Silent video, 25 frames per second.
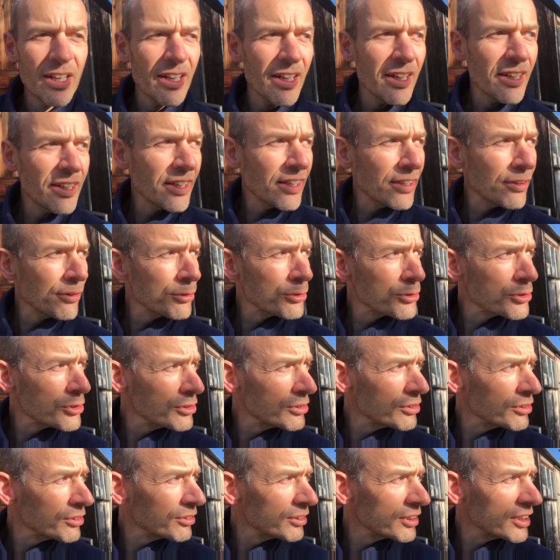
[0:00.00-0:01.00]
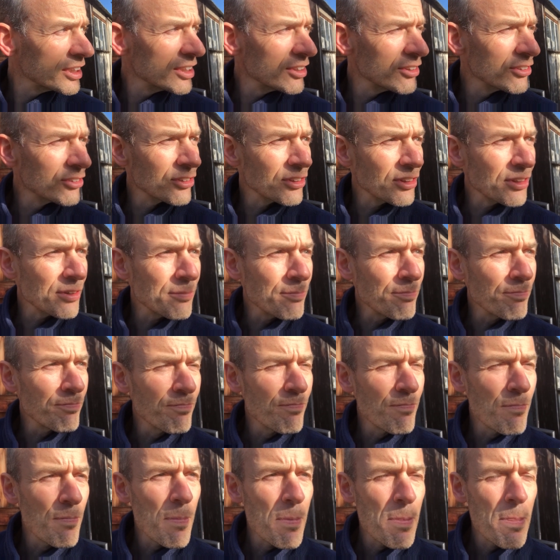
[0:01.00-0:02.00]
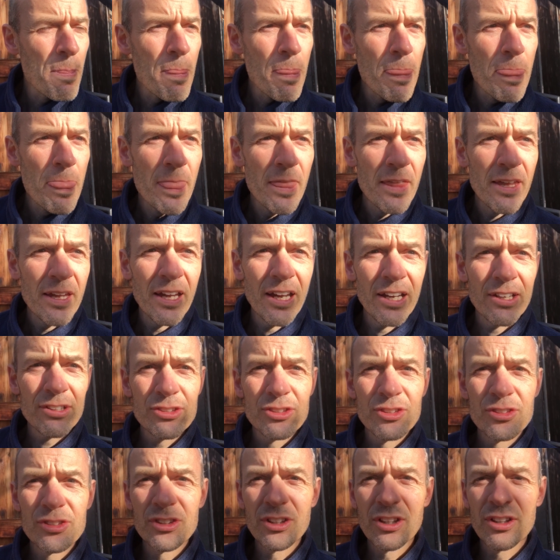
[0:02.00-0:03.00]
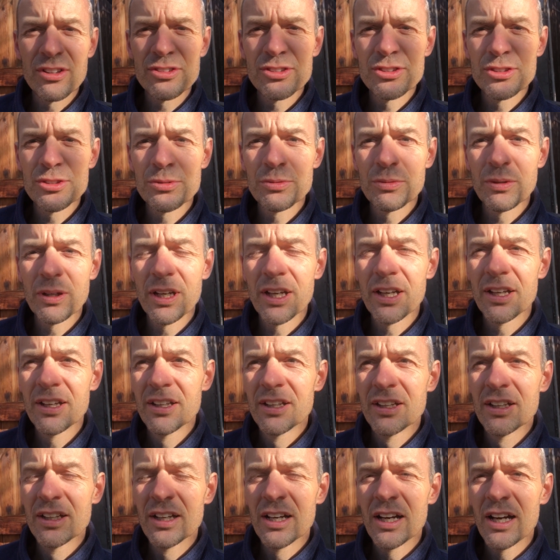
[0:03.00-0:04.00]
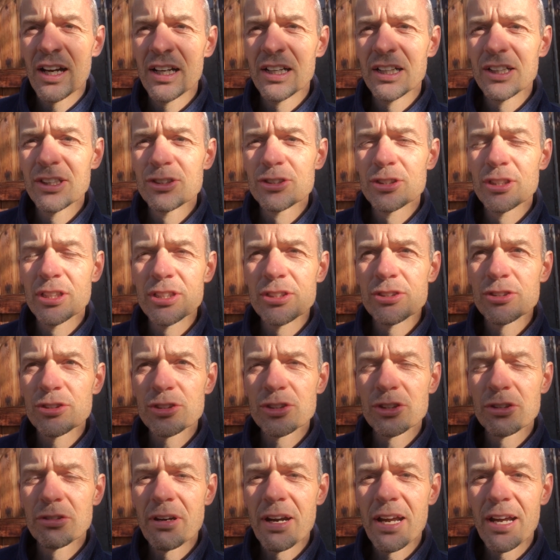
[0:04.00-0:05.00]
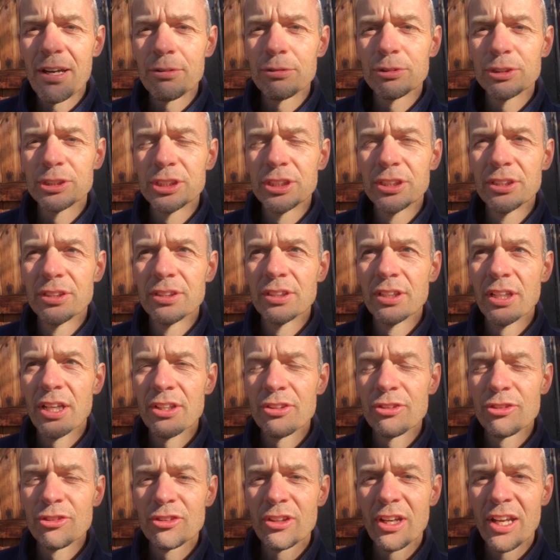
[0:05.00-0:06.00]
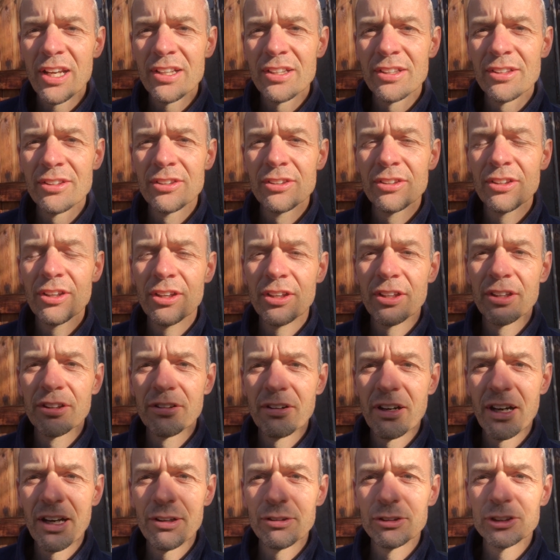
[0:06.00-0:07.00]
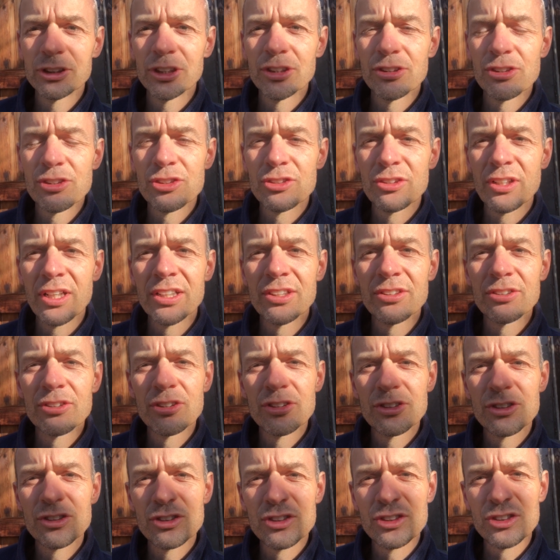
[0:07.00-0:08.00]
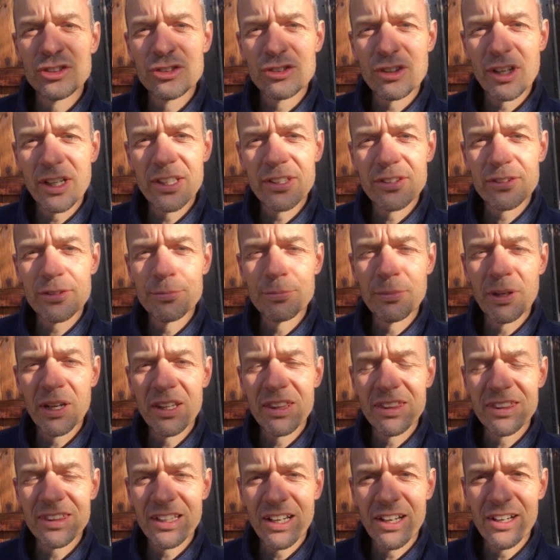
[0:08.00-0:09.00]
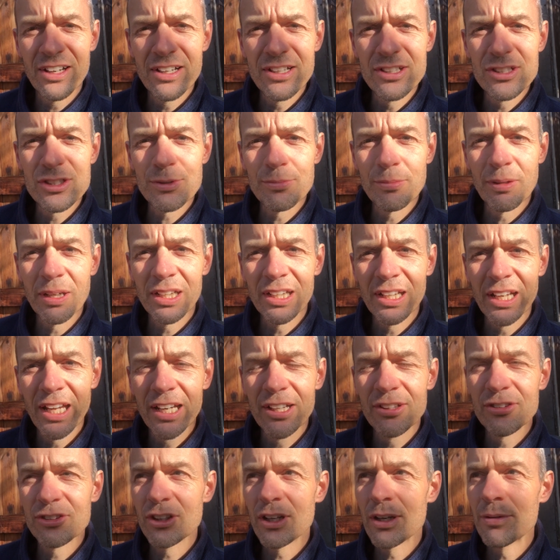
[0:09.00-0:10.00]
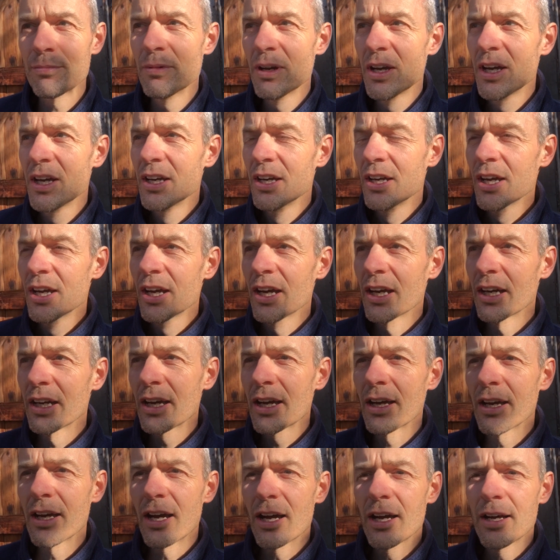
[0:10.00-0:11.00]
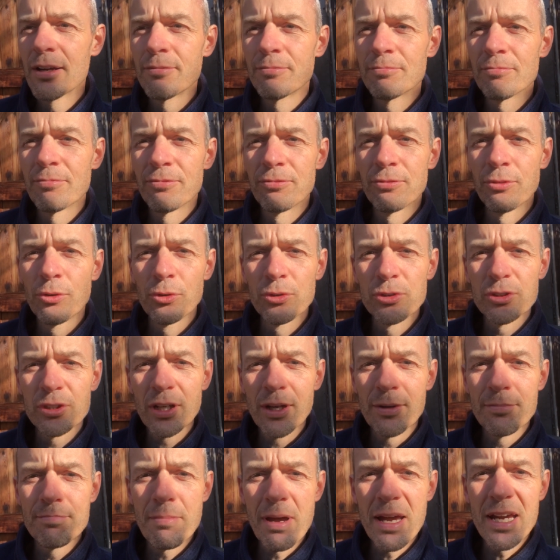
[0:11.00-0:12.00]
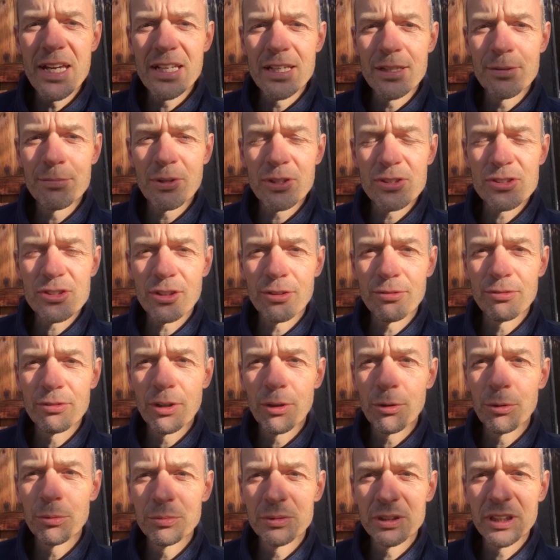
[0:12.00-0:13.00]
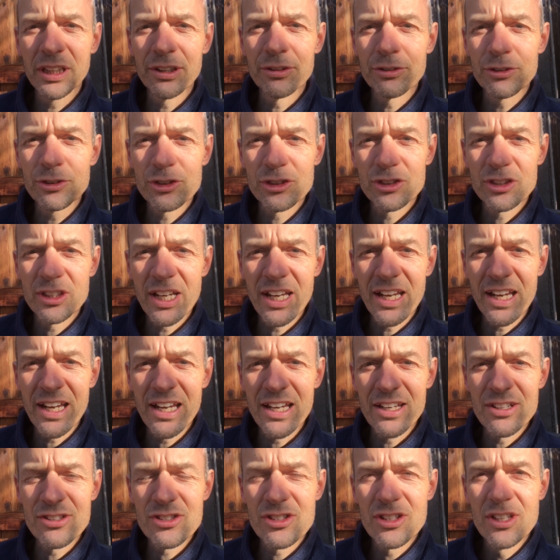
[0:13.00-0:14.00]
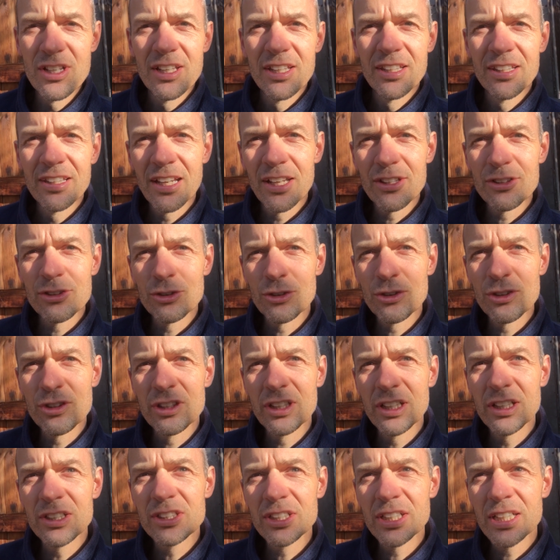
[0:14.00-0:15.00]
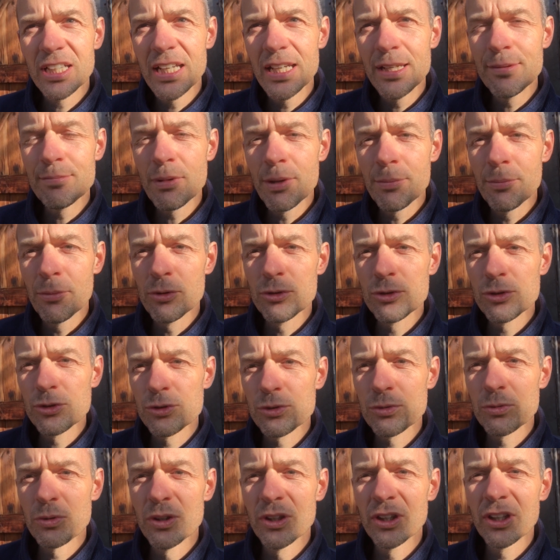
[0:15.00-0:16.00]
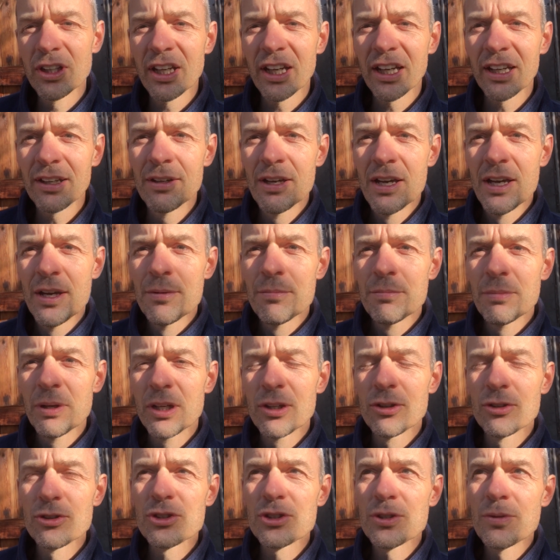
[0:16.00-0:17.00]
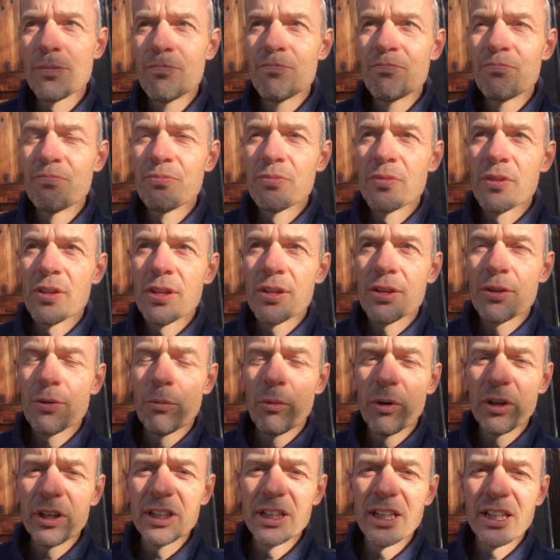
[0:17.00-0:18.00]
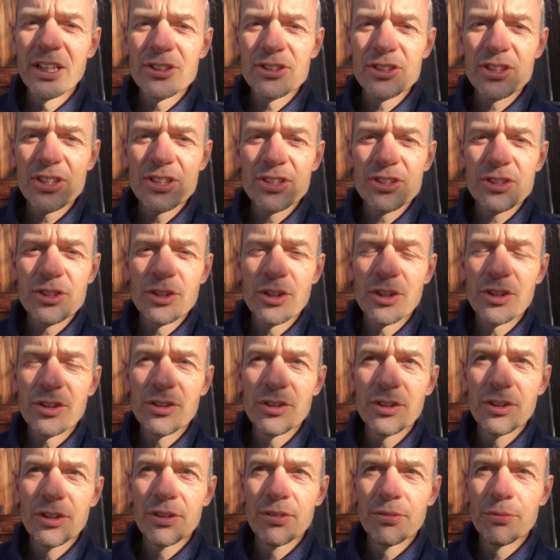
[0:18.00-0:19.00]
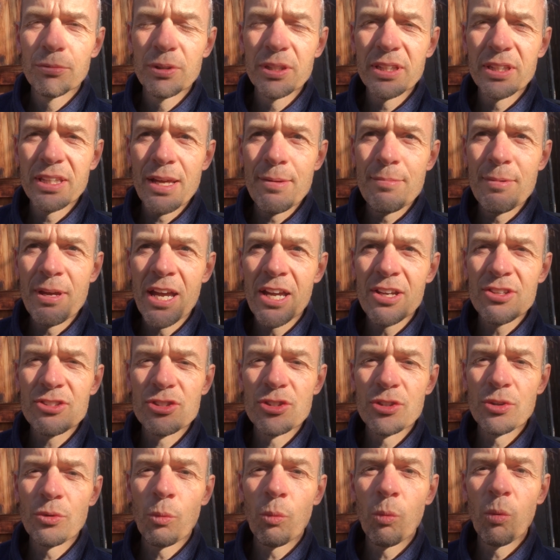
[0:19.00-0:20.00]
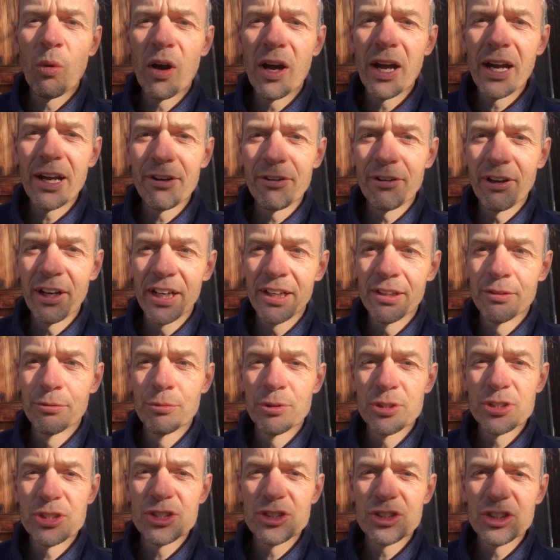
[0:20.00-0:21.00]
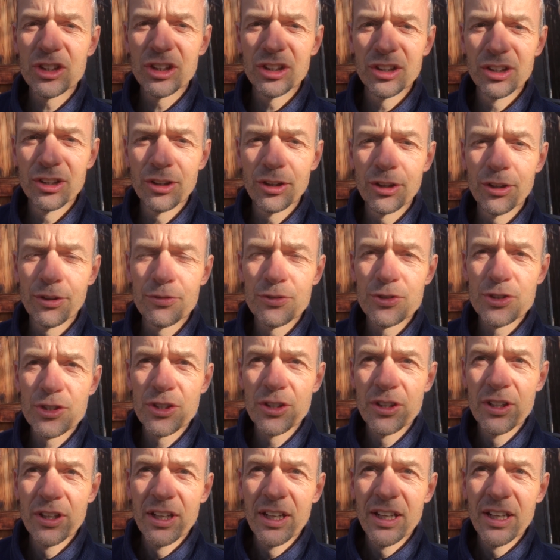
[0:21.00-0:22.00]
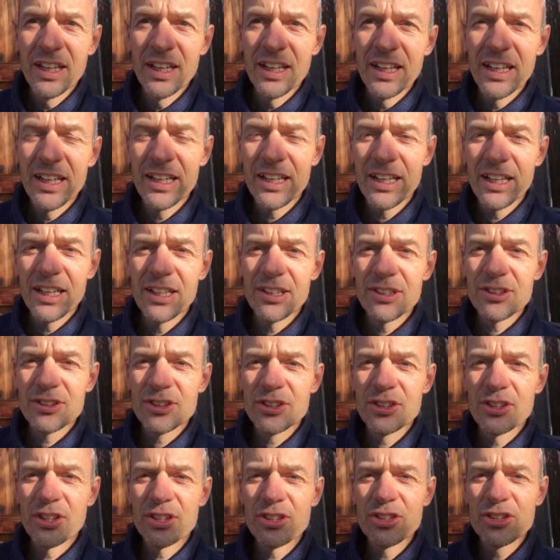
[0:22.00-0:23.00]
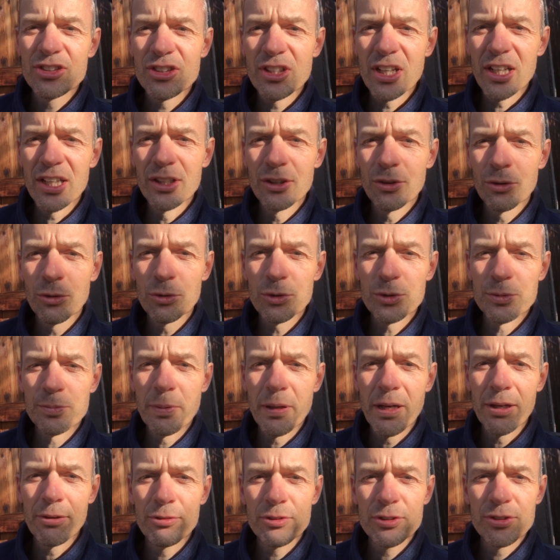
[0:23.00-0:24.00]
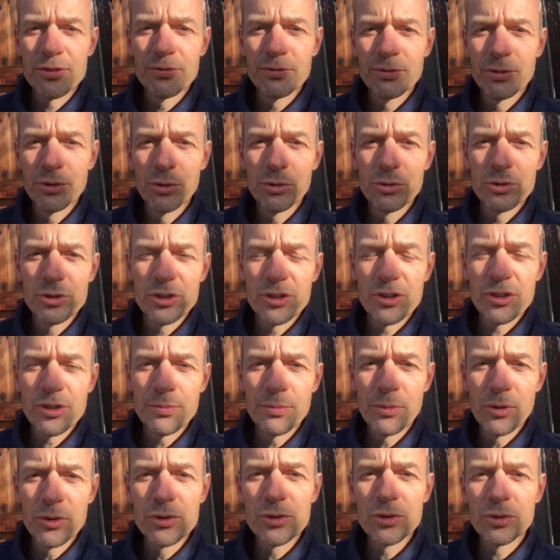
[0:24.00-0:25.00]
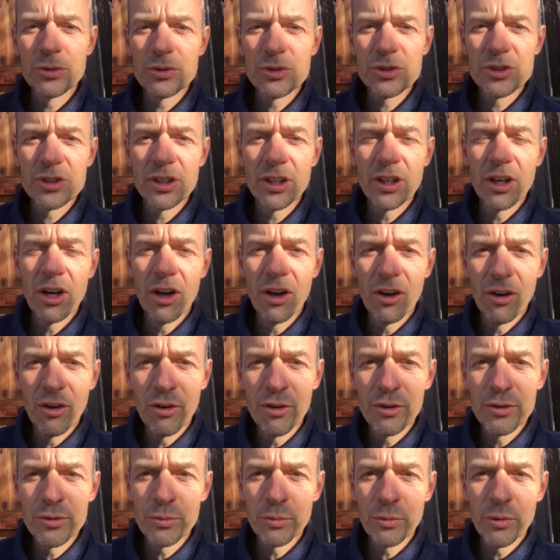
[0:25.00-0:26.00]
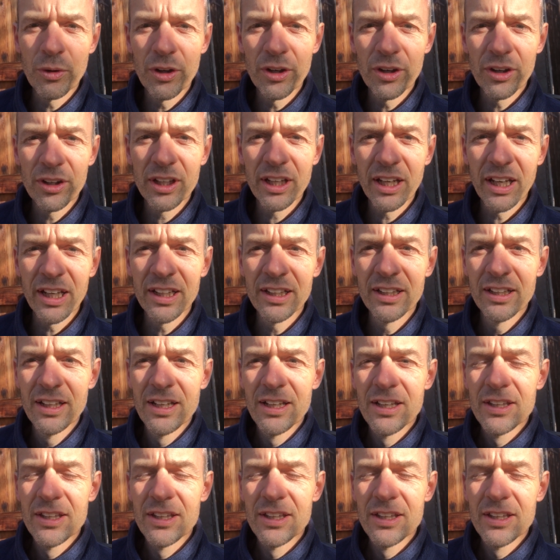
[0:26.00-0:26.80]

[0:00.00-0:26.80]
And I also do these exercises where I literally just crouch and stand and crouch and stand to strengthen my thighs and my legs, and I'm making myself go up and down the stairs, that sort of thing, to keep my muscles working. Because what it is, it's that with MS, the wiring, which is your nerves, it's the signals backwards and forwards to the muscles that aren't working.